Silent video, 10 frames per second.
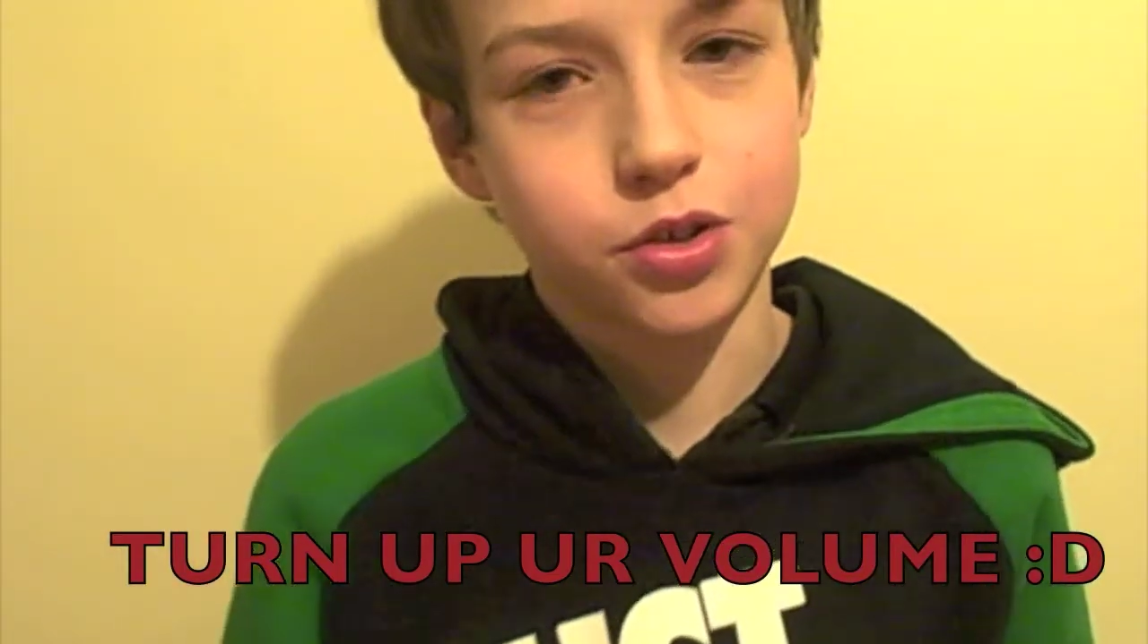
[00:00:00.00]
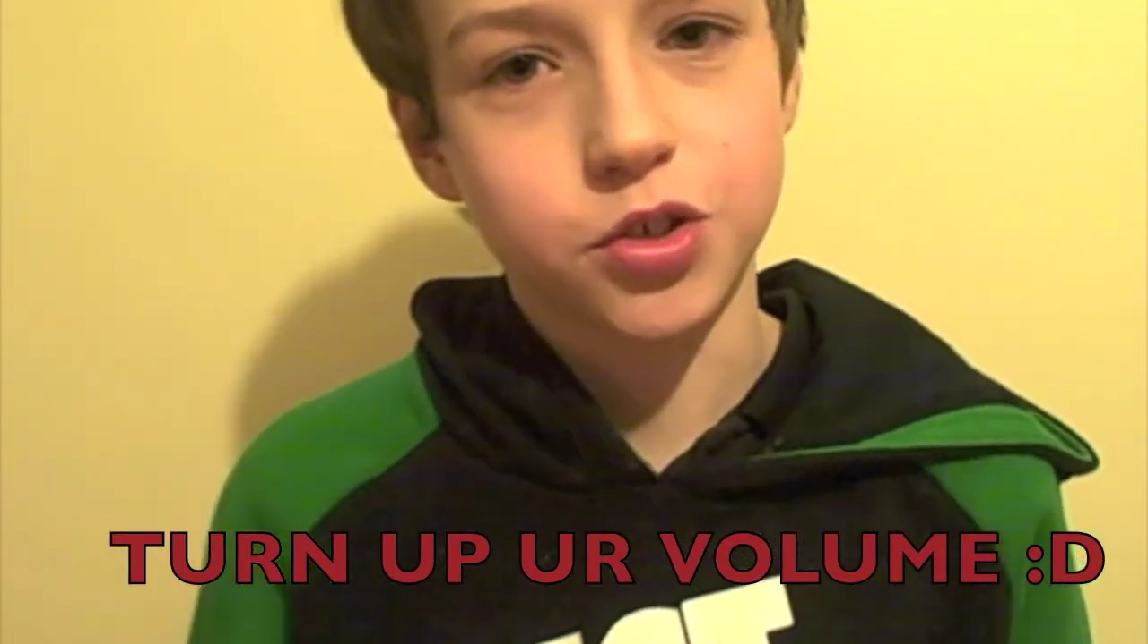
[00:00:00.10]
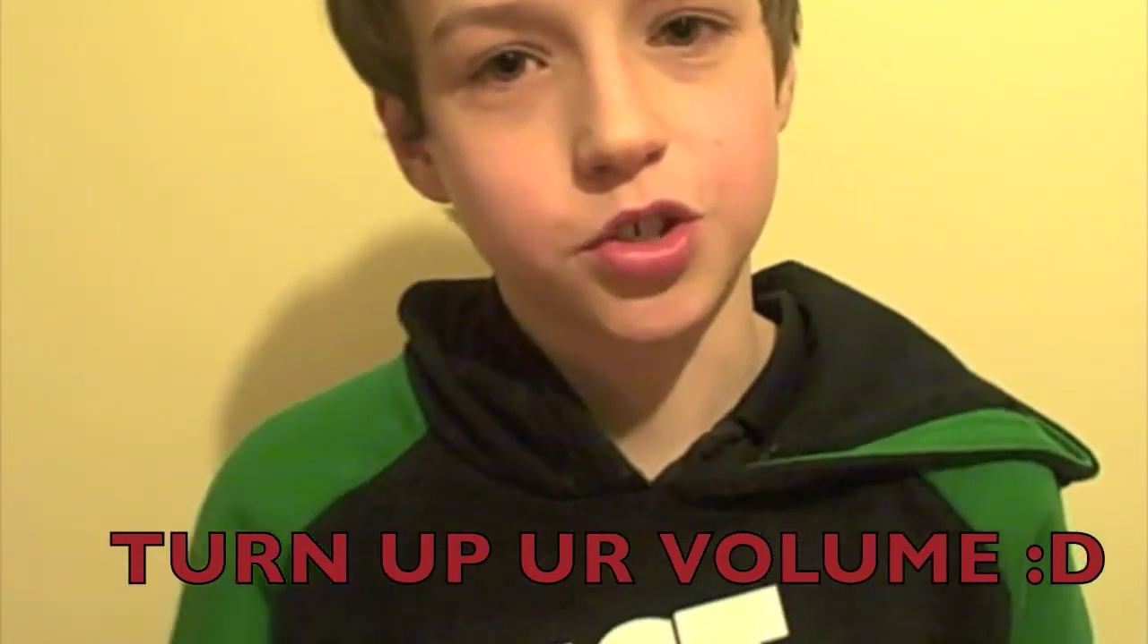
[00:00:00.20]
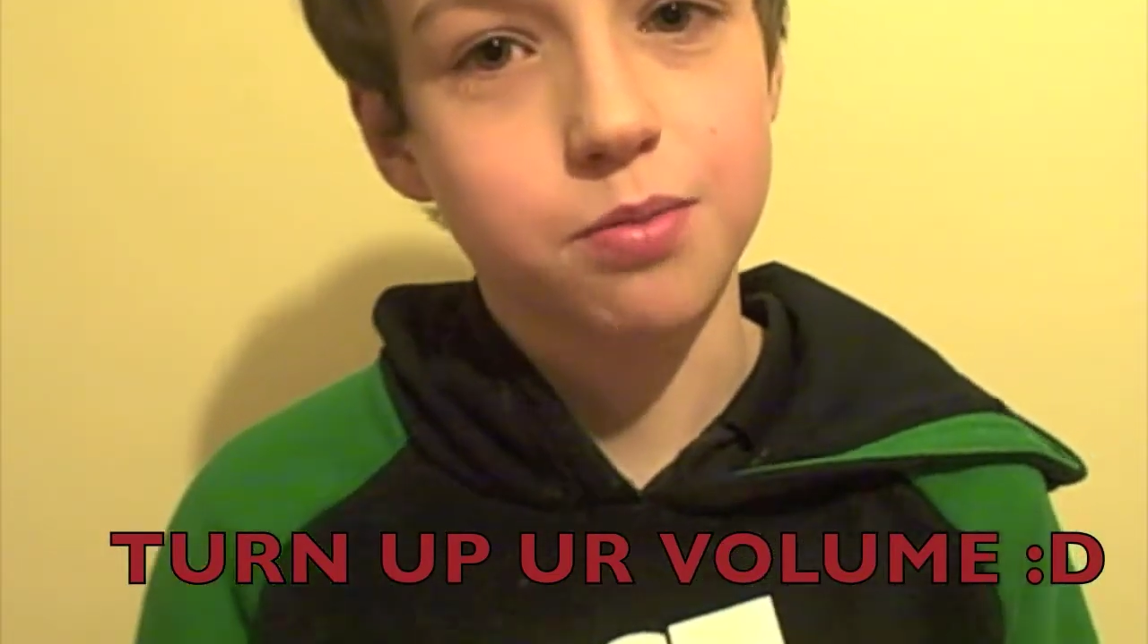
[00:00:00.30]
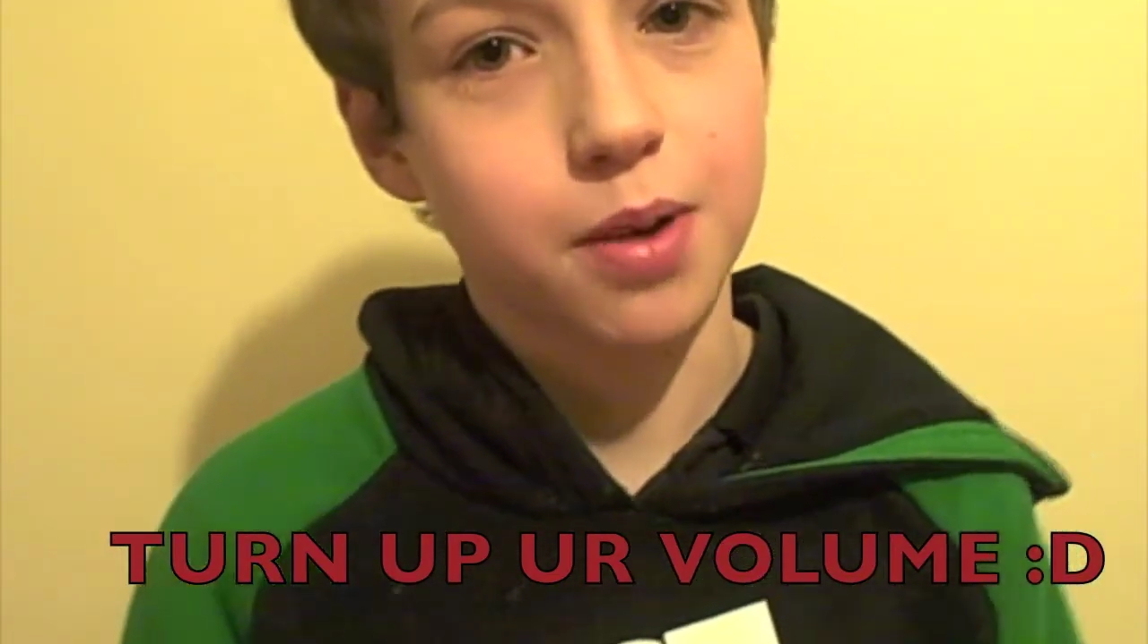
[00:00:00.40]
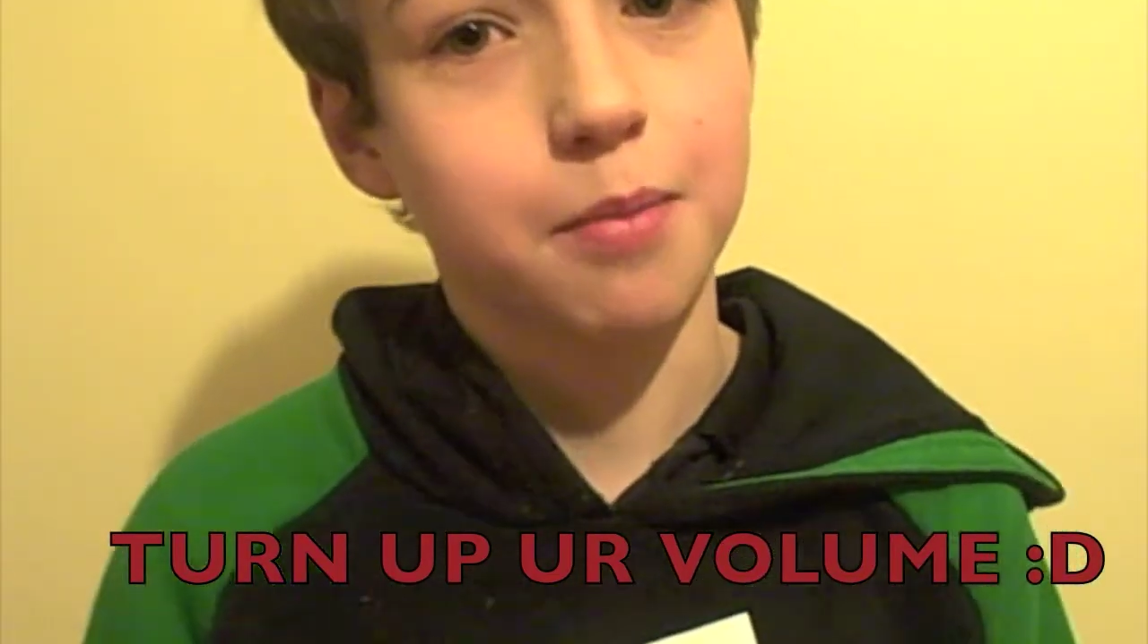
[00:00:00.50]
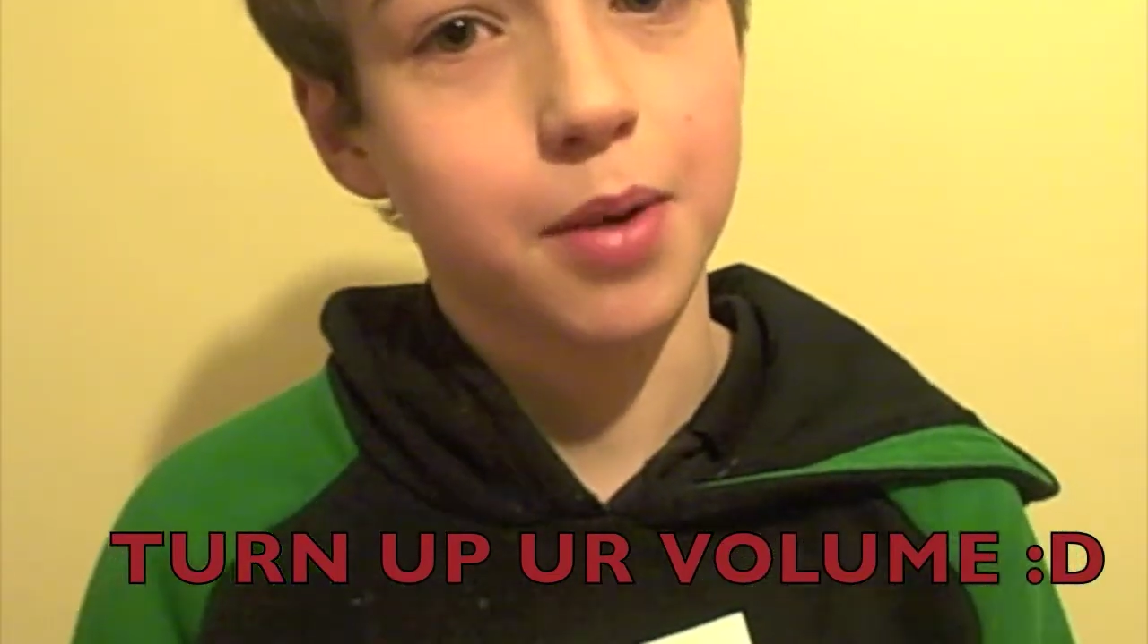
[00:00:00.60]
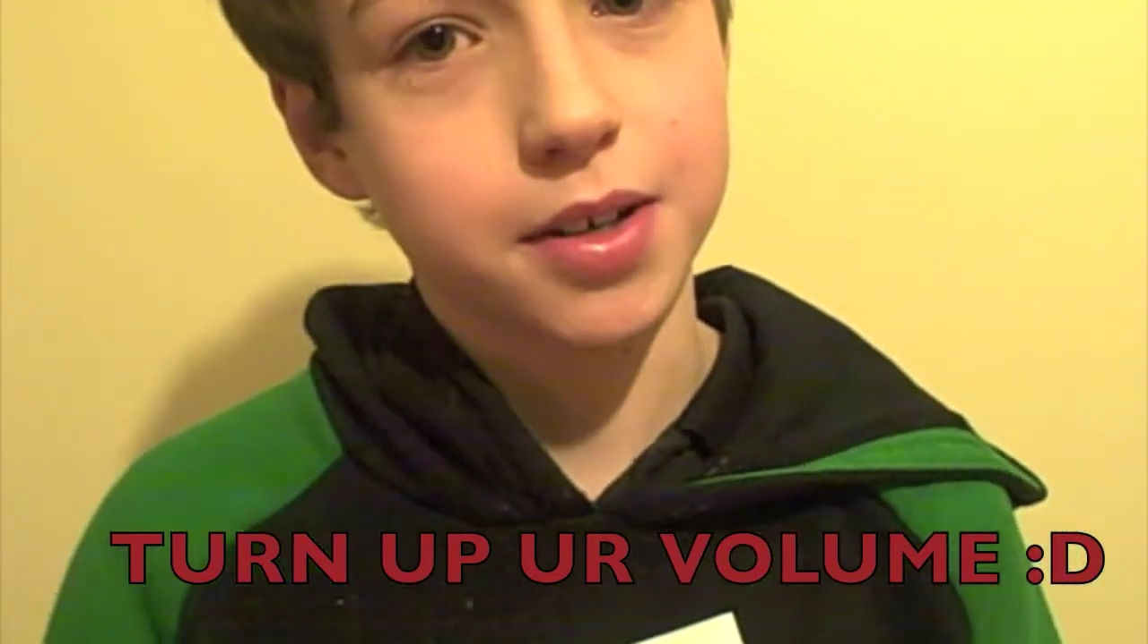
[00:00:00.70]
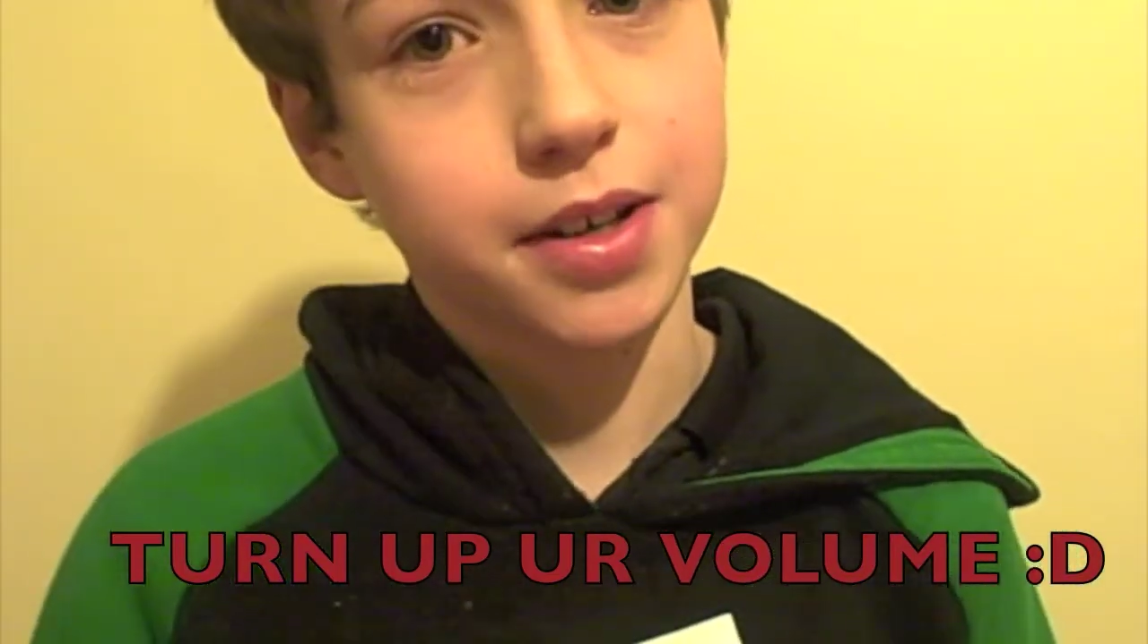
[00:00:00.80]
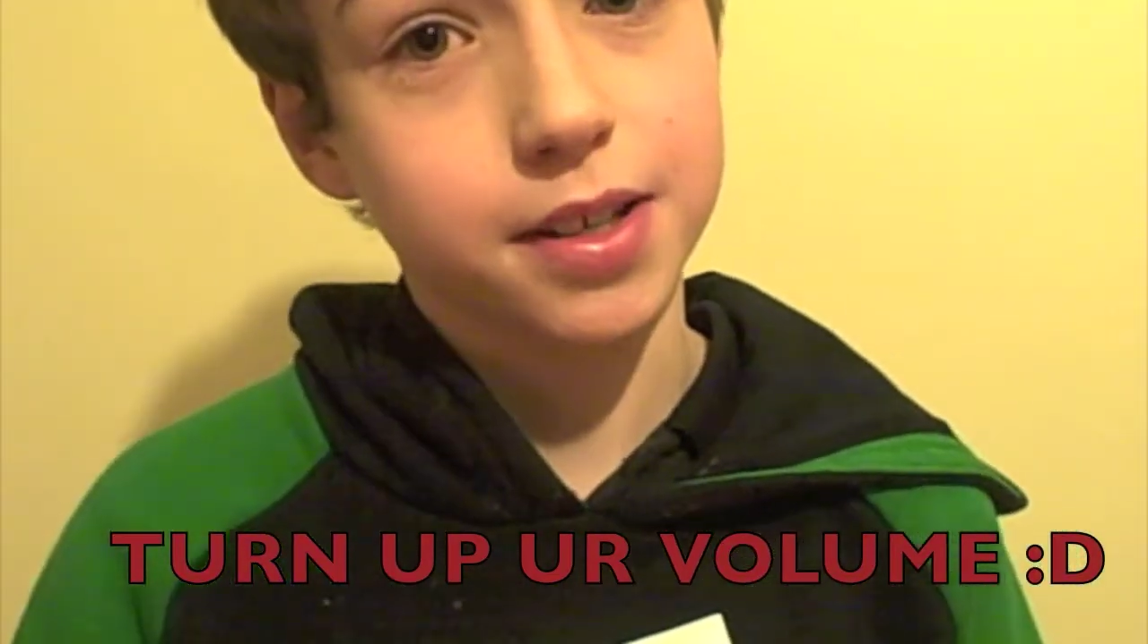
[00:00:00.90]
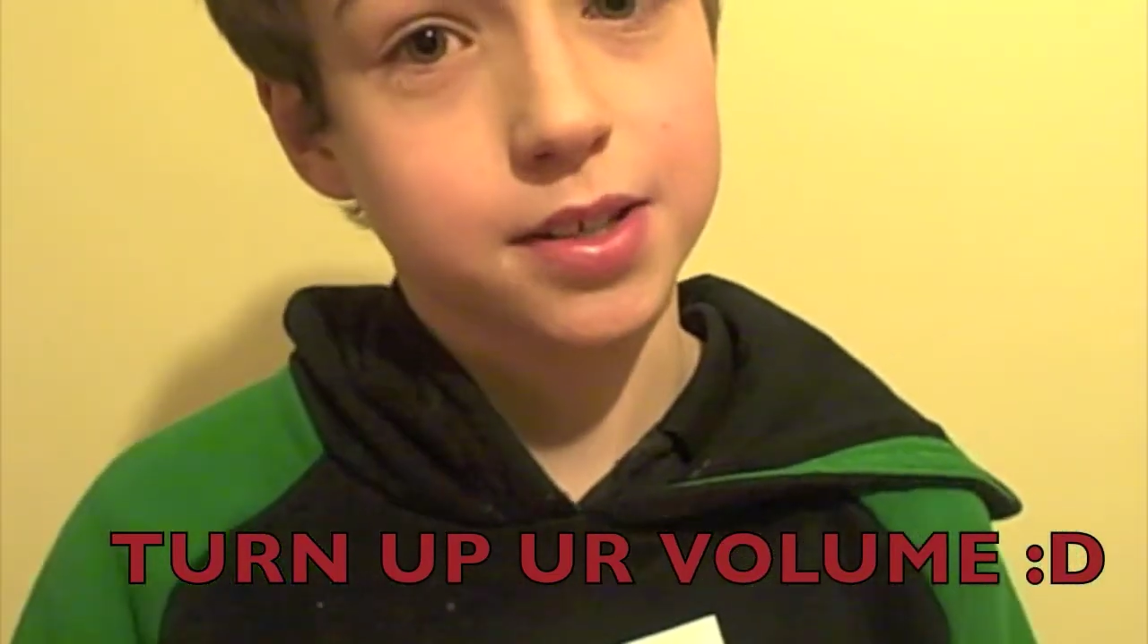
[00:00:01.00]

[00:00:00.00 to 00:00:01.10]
YouTube on Monday,